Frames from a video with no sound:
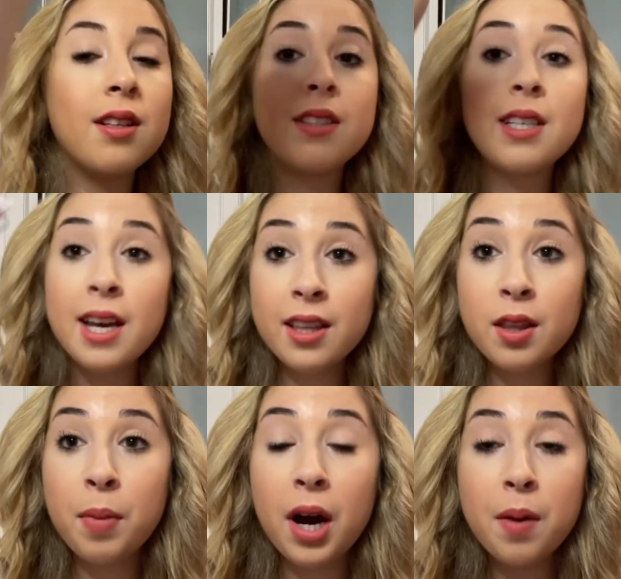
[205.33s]
Take the
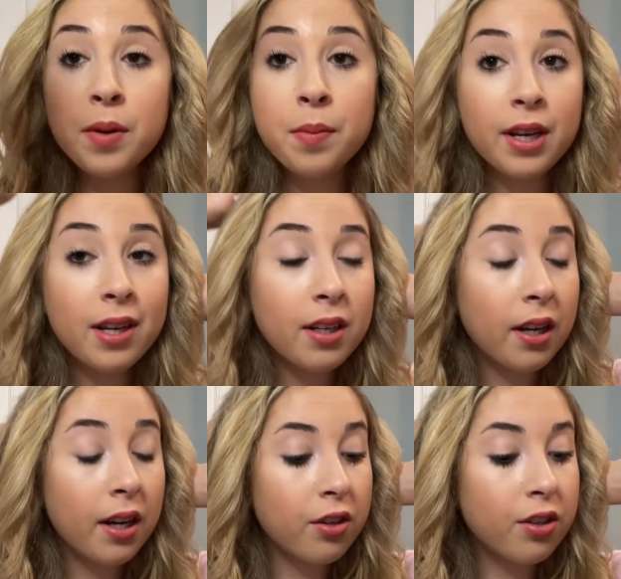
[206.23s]
bobby pin
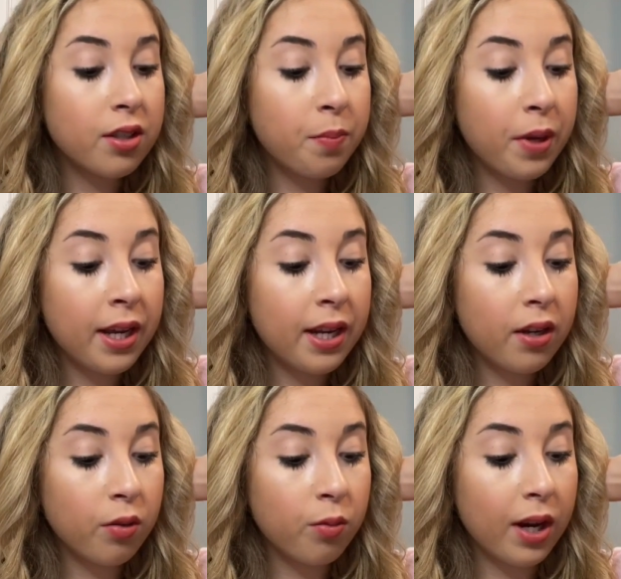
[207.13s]
and just pin
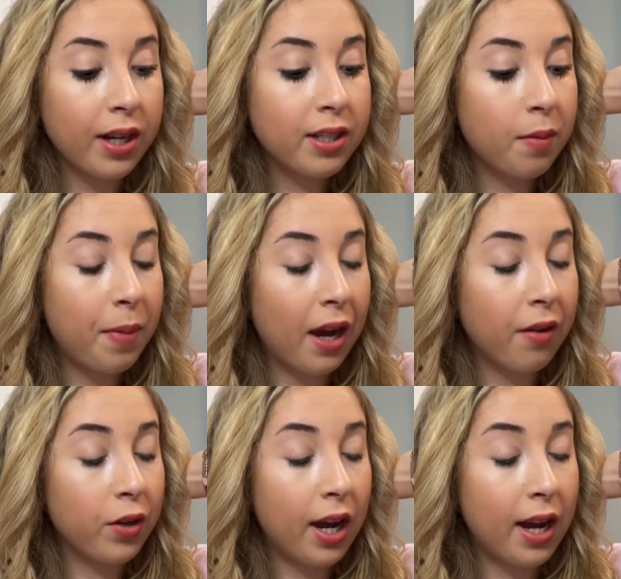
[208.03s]
it right to the back of
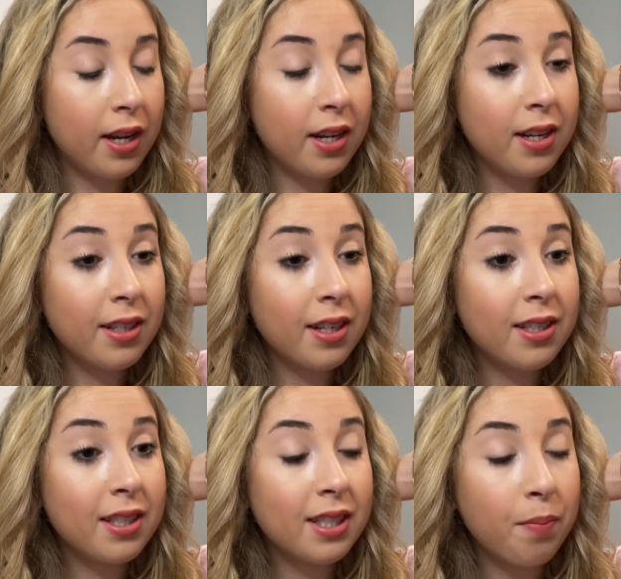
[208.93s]
your head. It is as
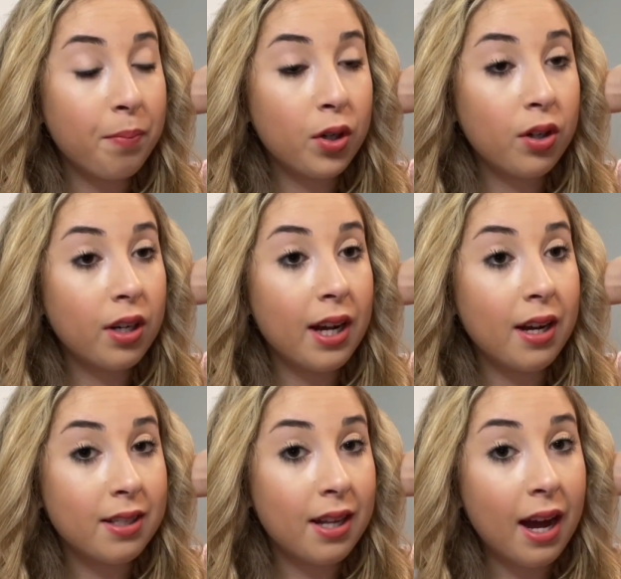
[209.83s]
simple
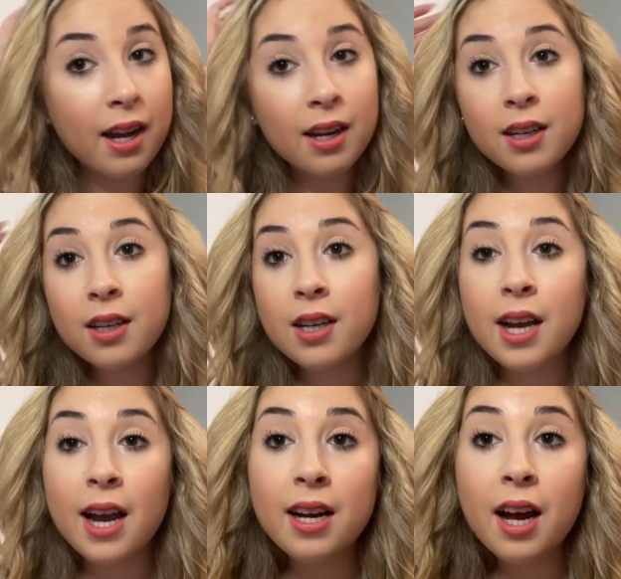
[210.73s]
as that.
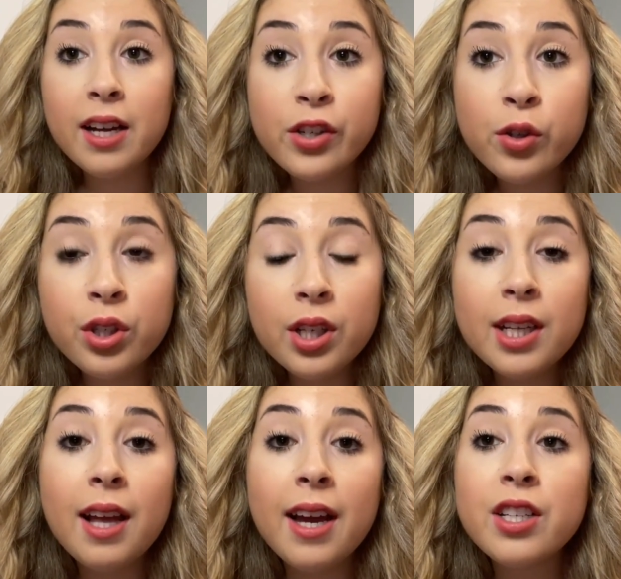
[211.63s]
And I usually
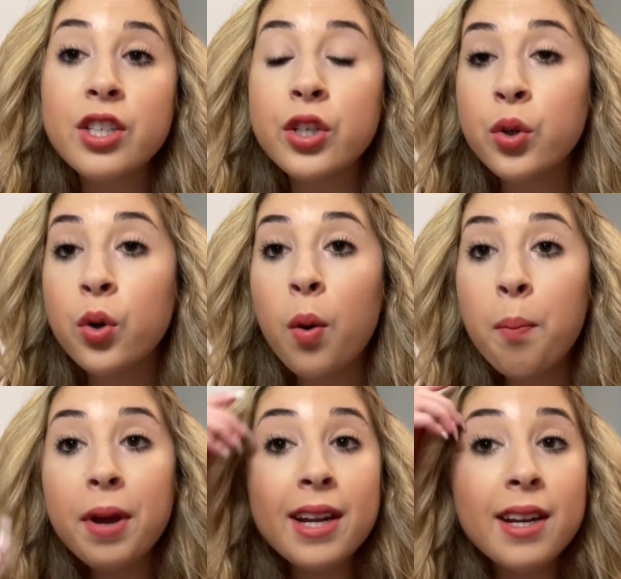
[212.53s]
like to
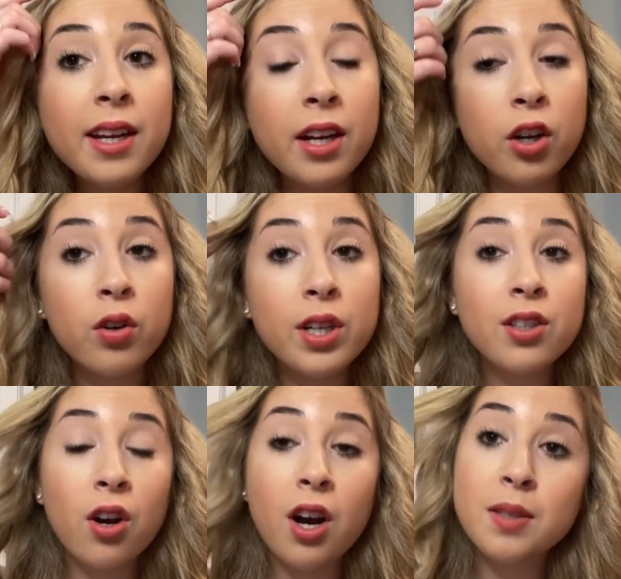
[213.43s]
pin it in a
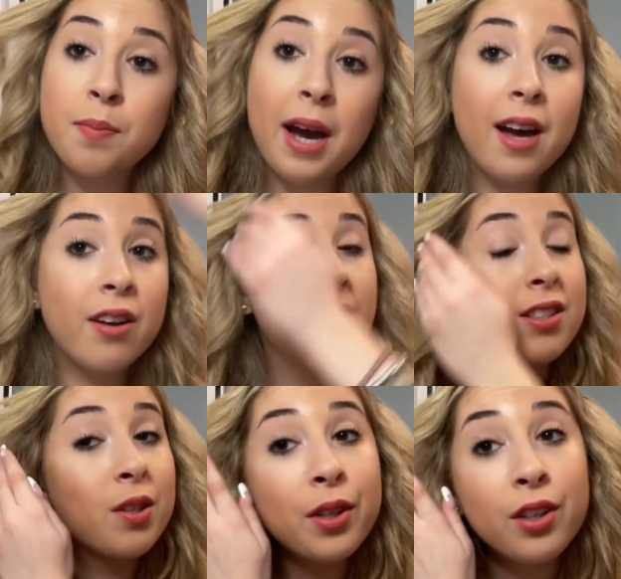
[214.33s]
crisscross pattern
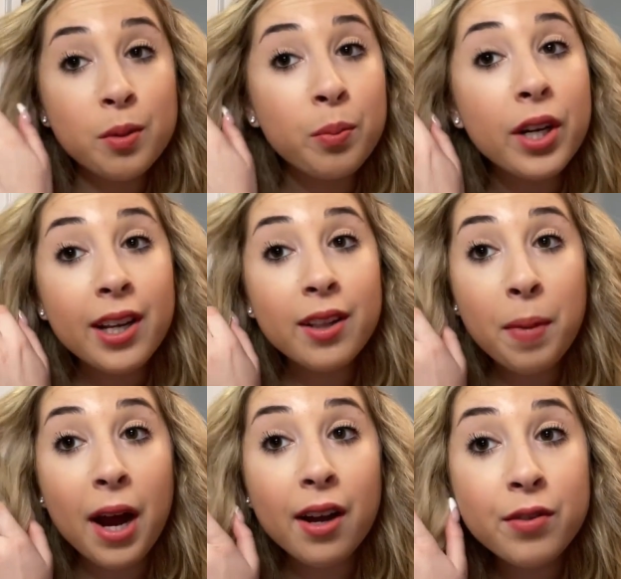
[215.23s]
so it looks pretty in the
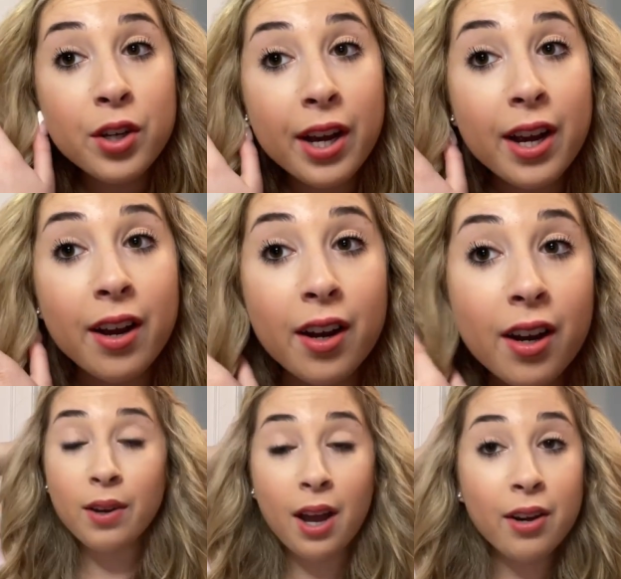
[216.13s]
back of your hair.
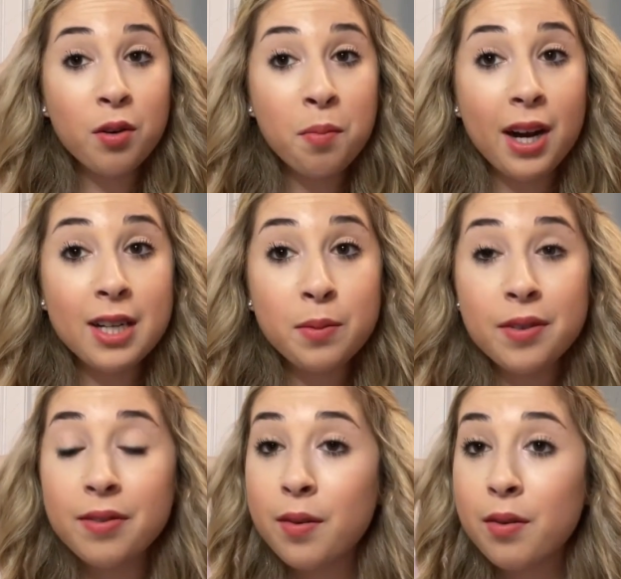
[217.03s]
It kind of reminds me
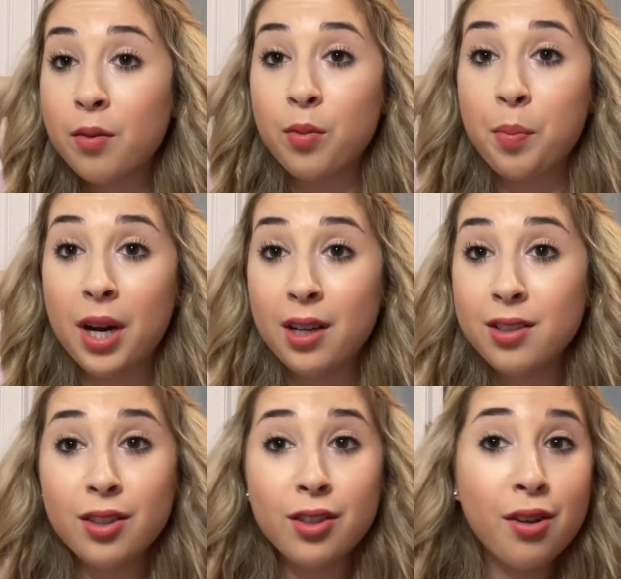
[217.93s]
of like
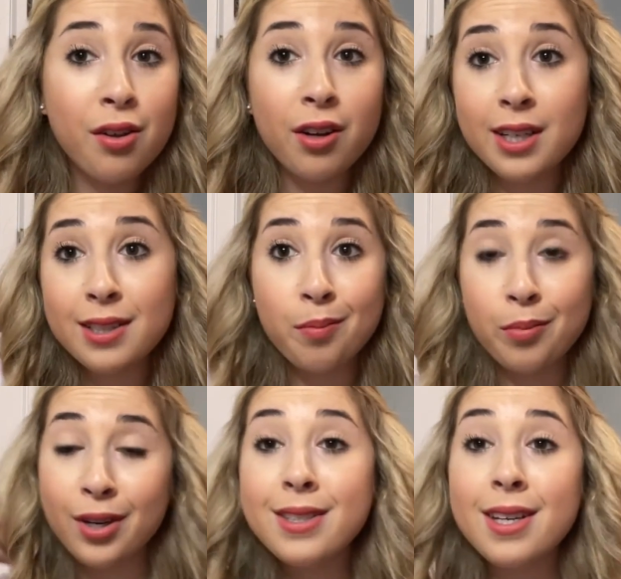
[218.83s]
Rapunzel or like some
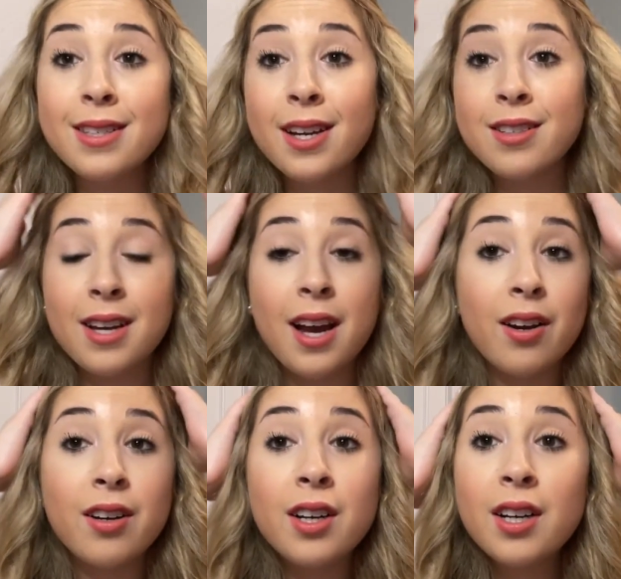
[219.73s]
princess
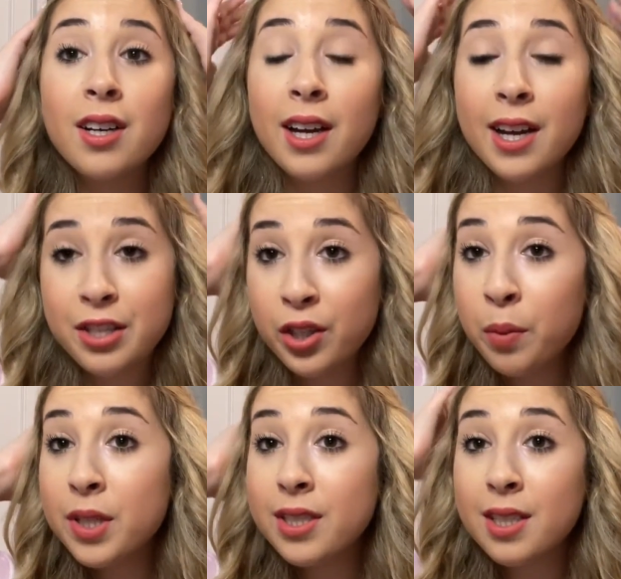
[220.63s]
hairstyle. It's
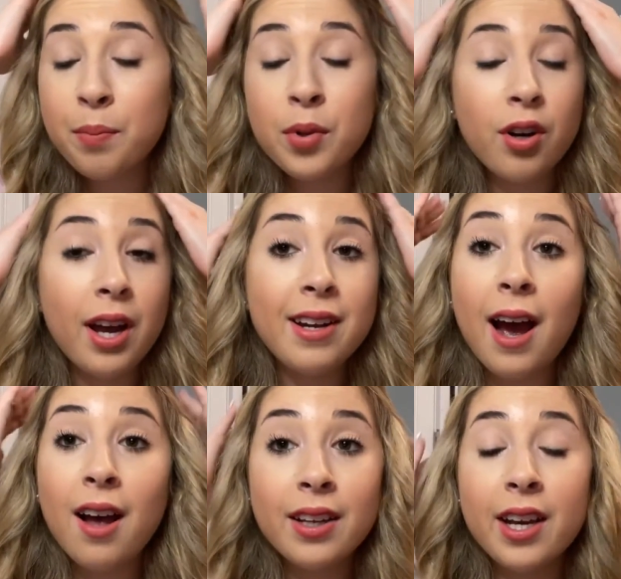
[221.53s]
super simple and
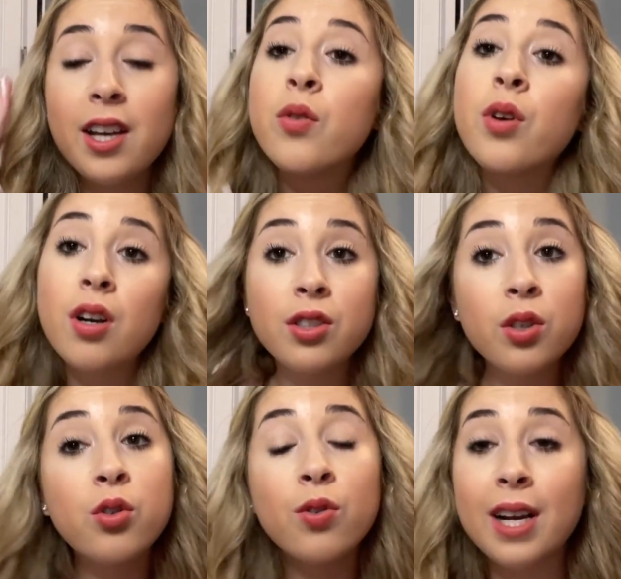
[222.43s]
elegant. You can also
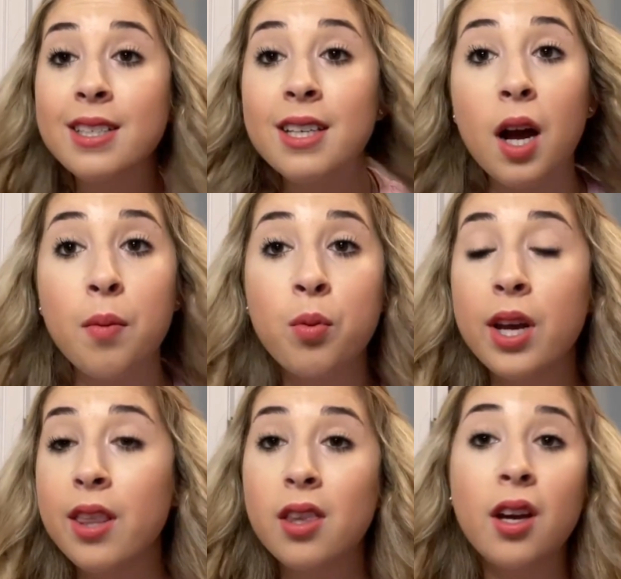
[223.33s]
dress it up
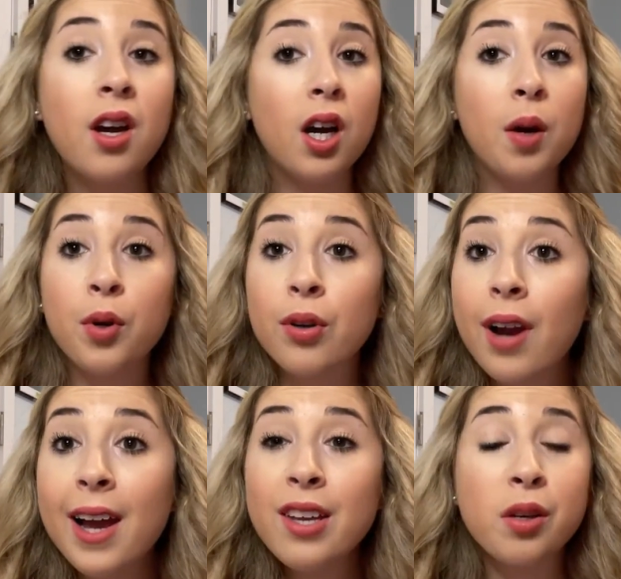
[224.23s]
with a
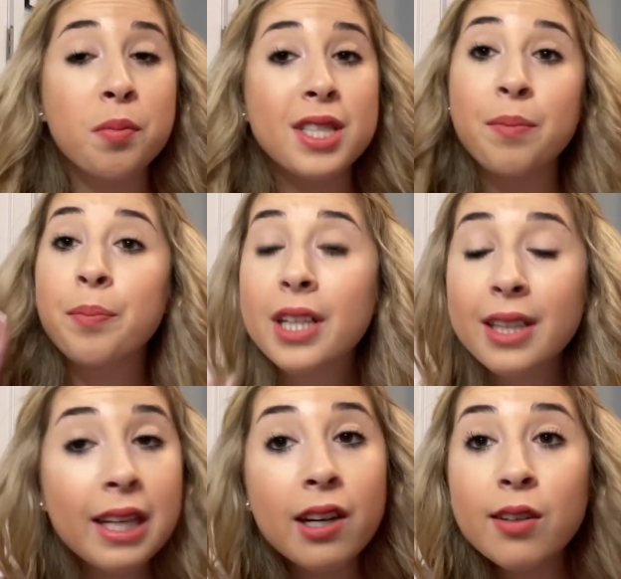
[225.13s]
beret. You can put some
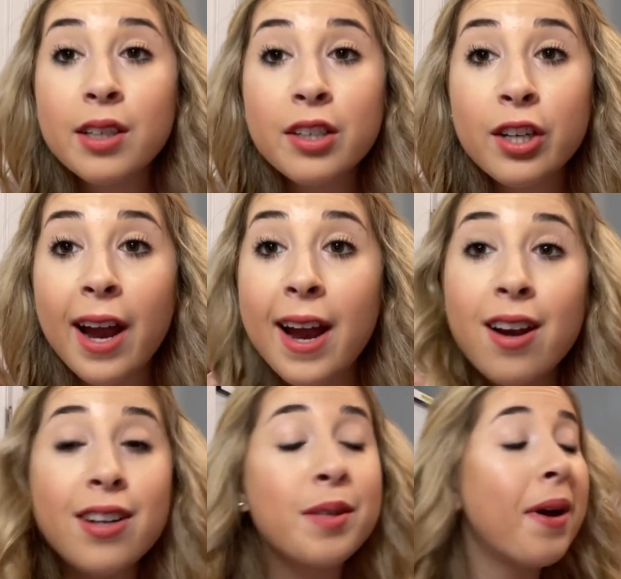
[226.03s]
glitter in your
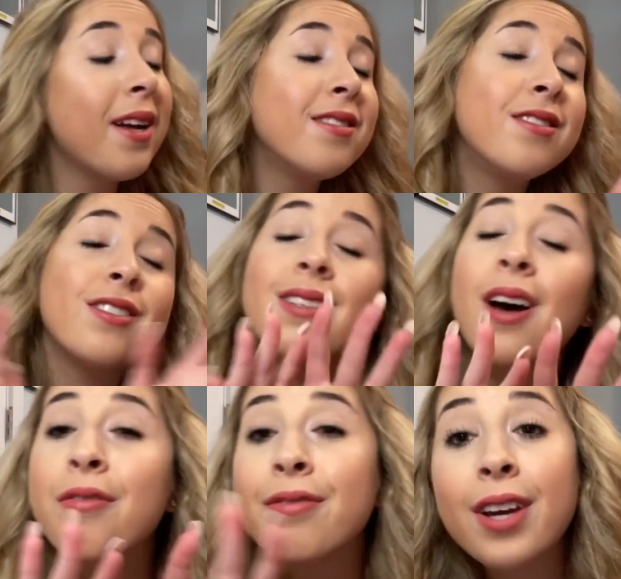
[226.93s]
hair. It depends just
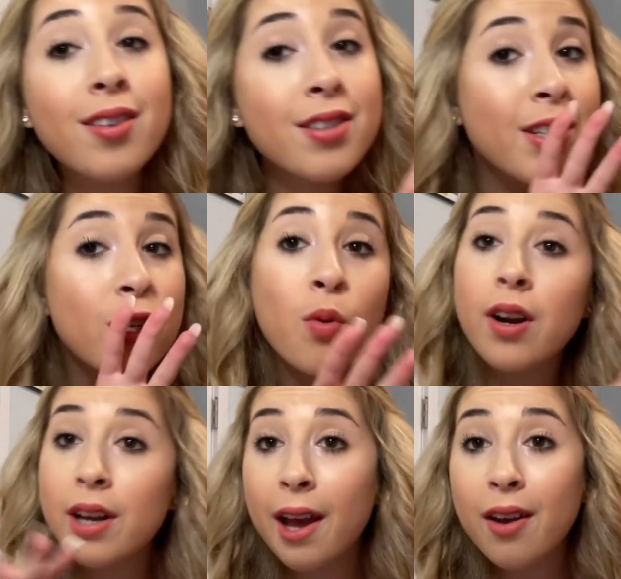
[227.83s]
how fancy you want
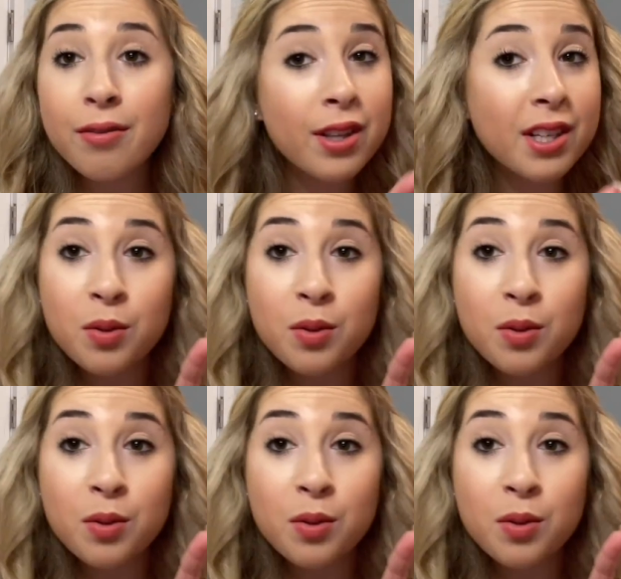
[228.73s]
to get for this